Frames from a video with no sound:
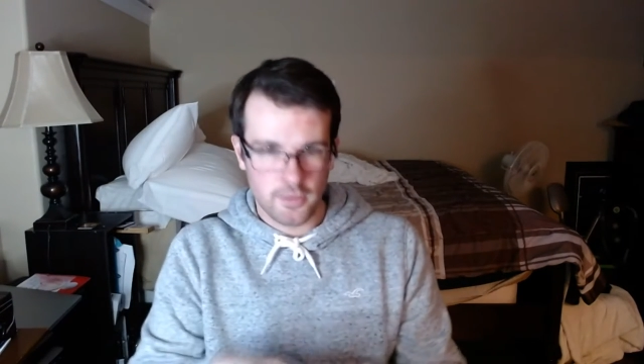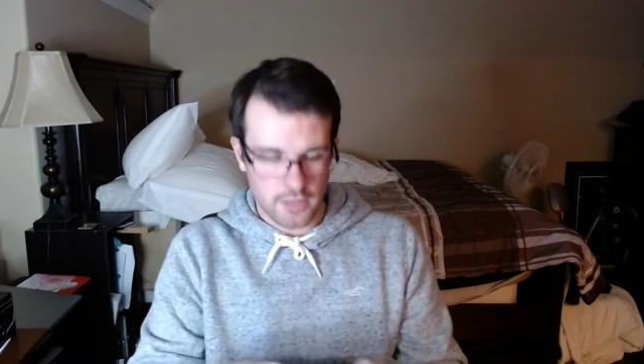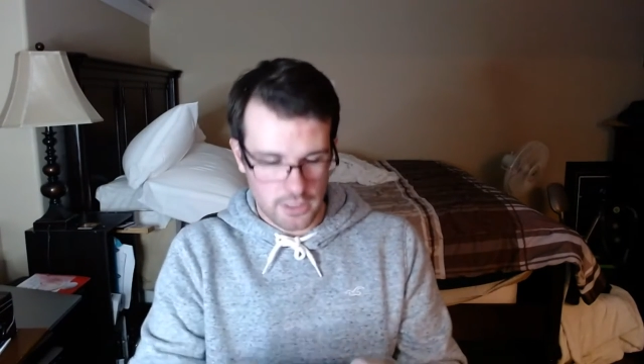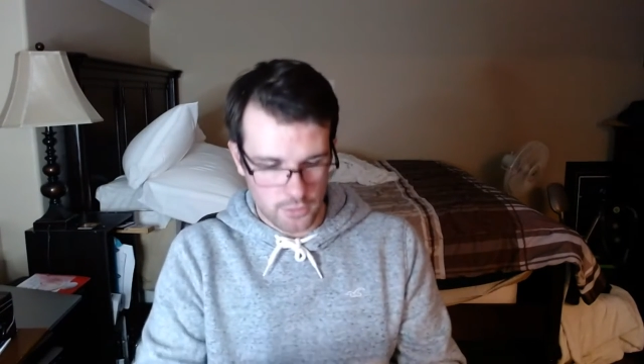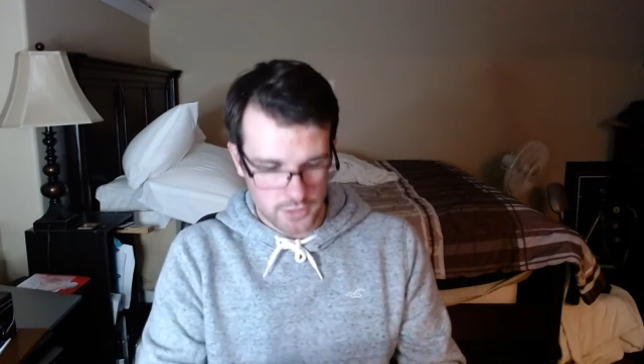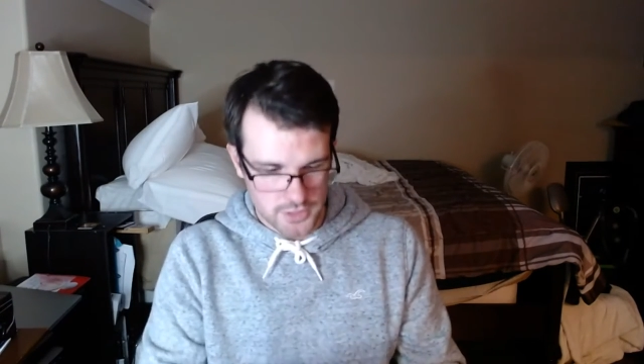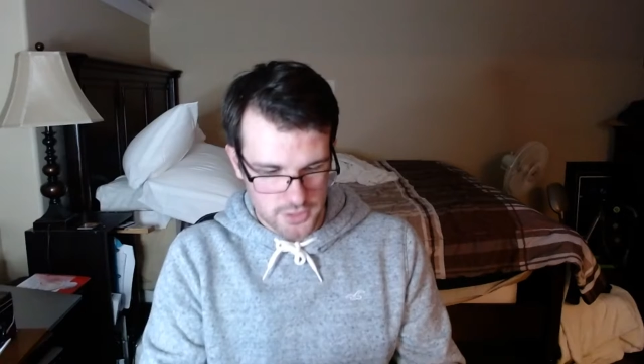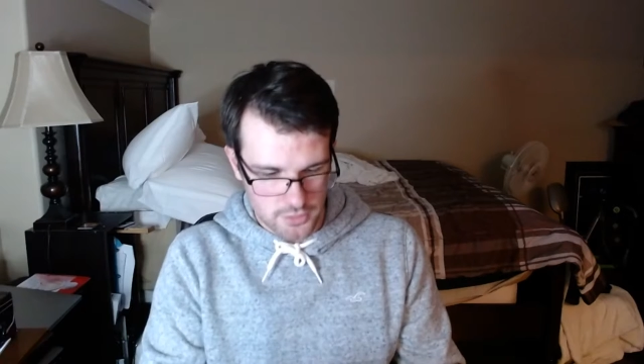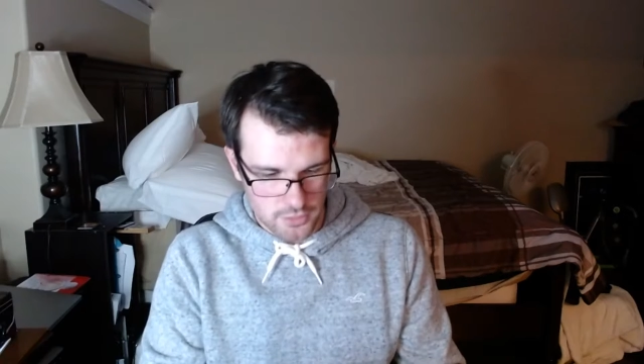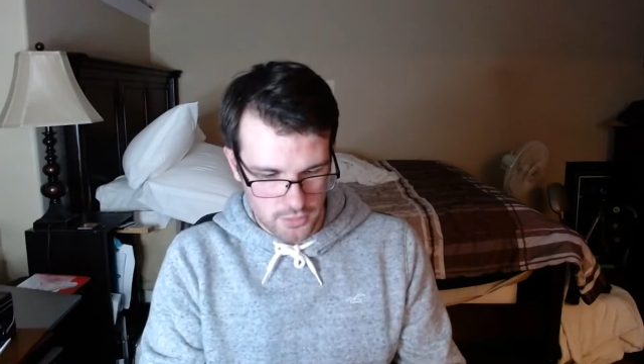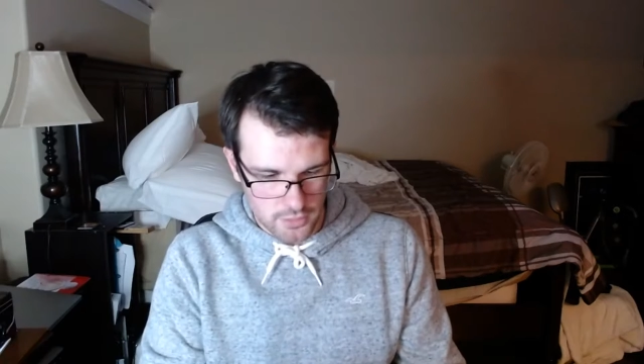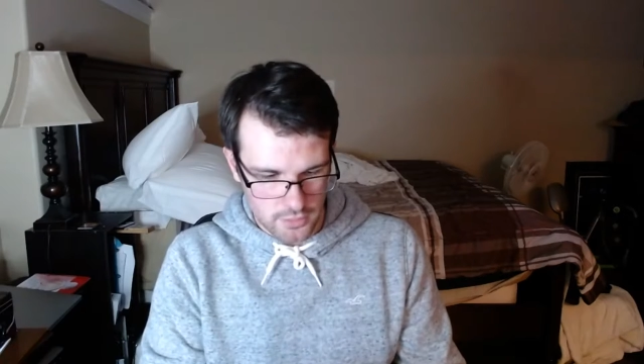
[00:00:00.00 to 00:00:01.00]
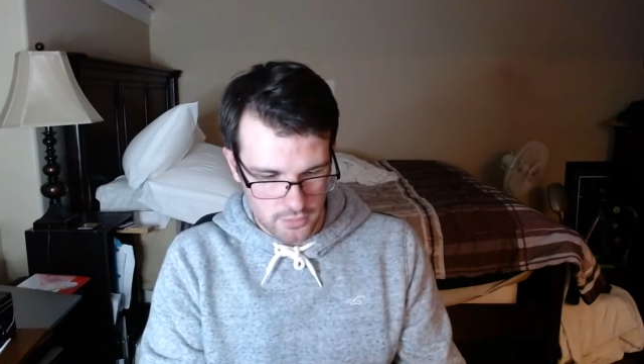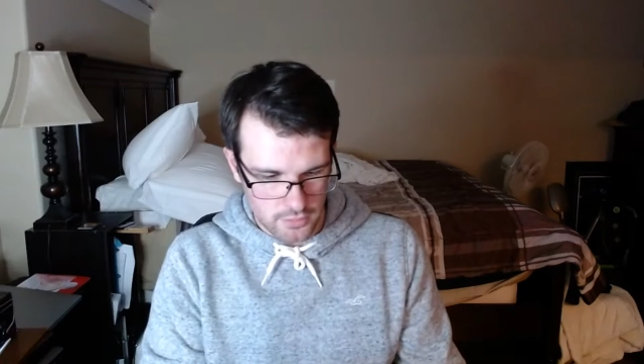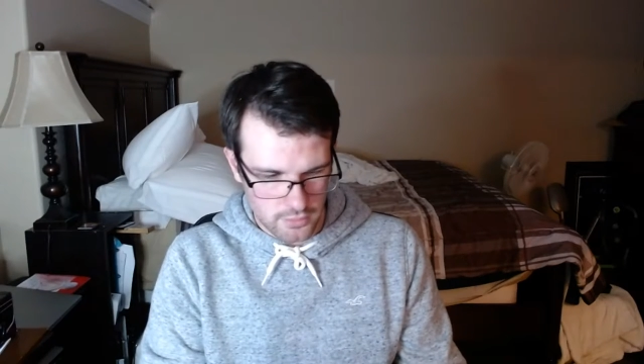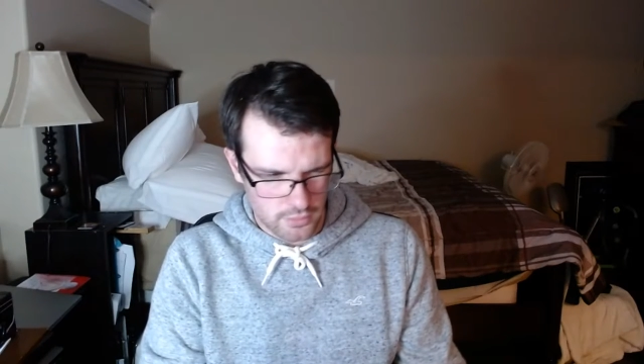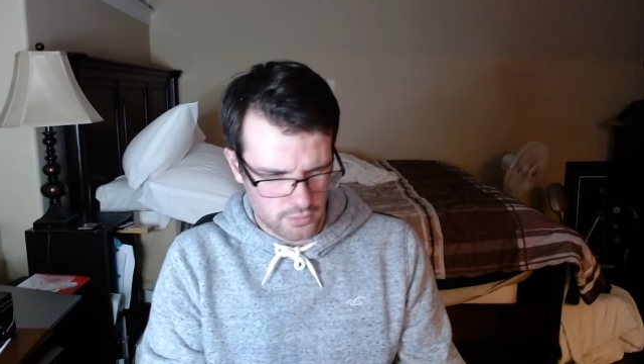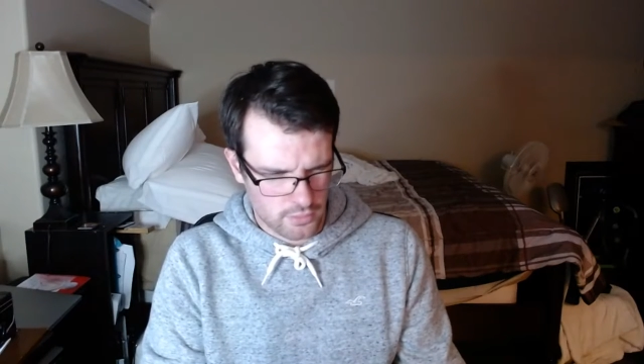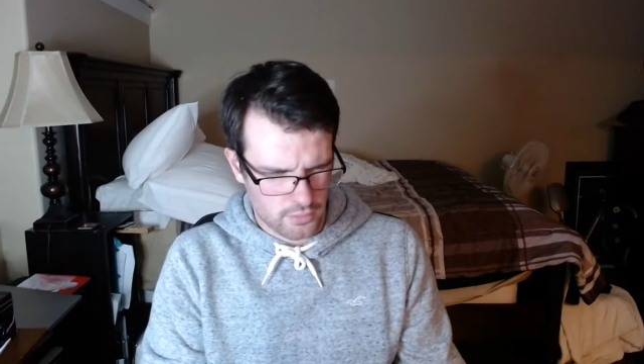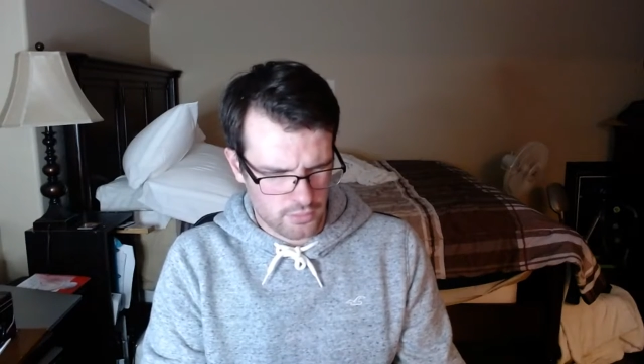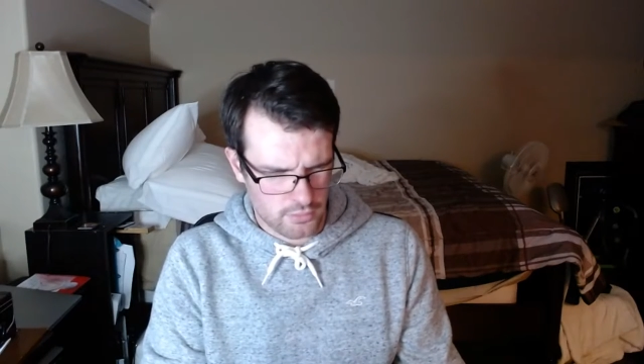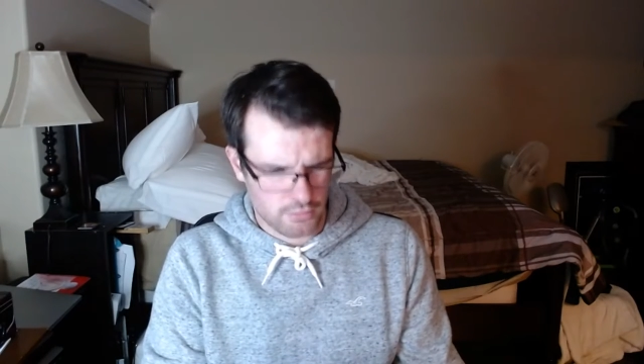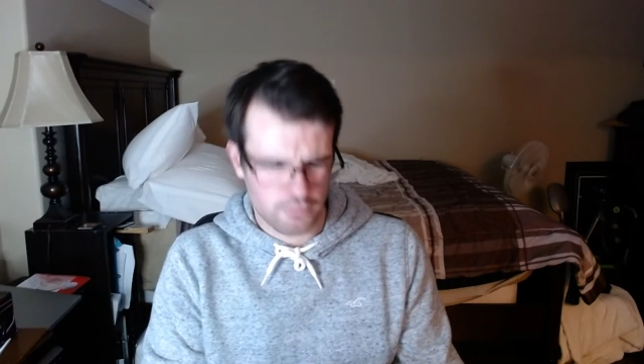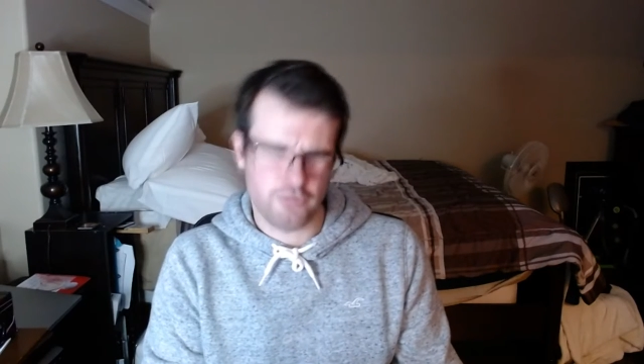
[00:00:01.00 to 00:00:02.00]
Got one, two,
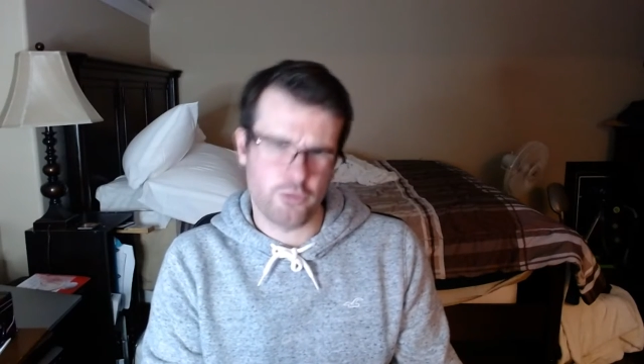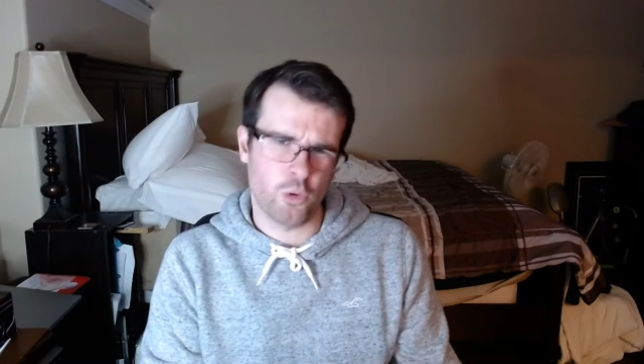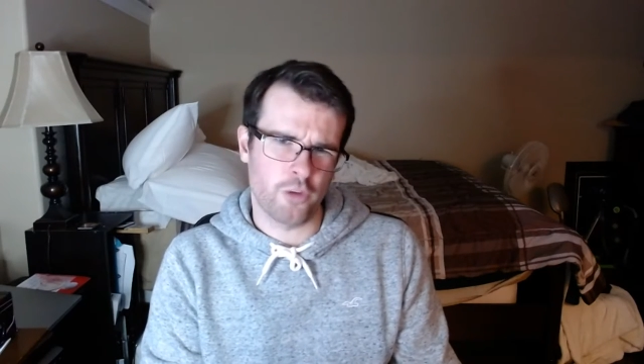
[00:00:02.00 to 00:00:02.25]
four